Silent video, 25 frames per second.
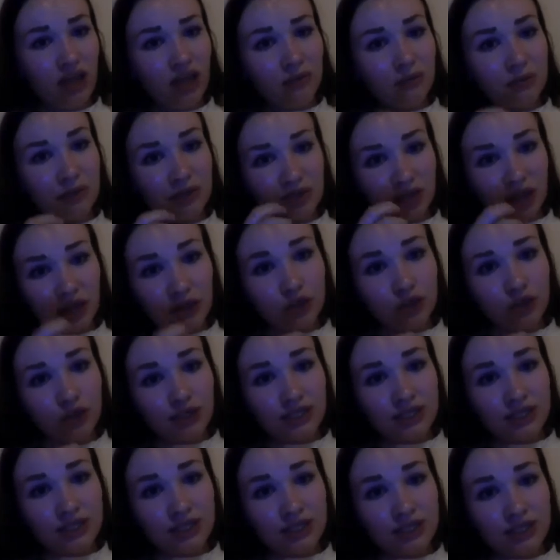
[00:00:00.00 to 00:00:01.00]
but actually
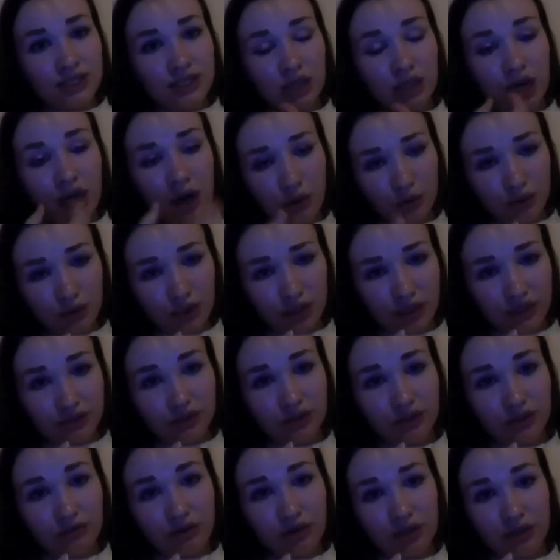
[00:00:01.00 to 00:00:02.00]
seeing how they
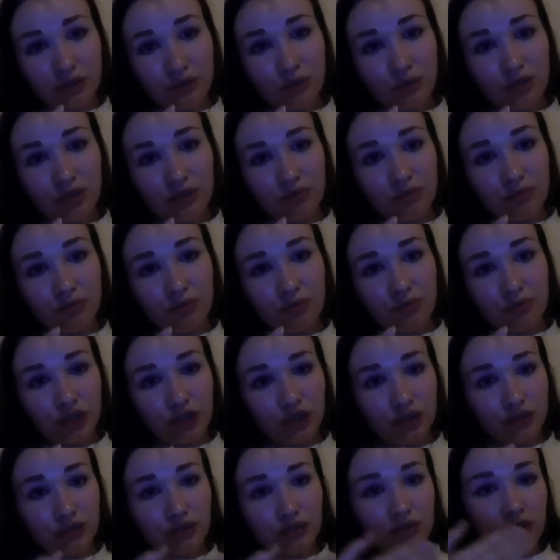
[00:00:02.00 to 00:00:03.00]
interact with the
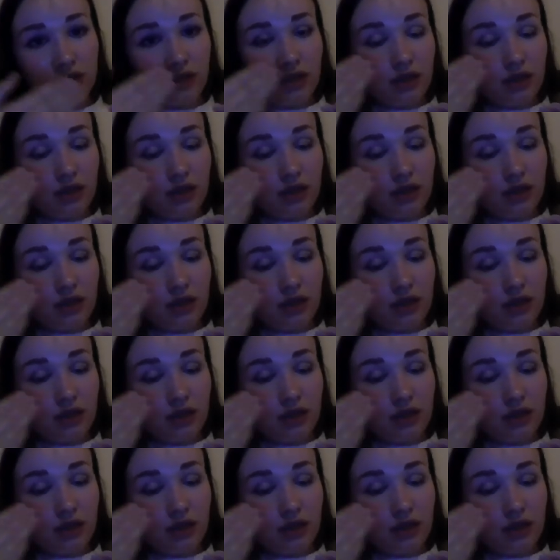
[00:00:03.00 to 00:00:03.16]
patient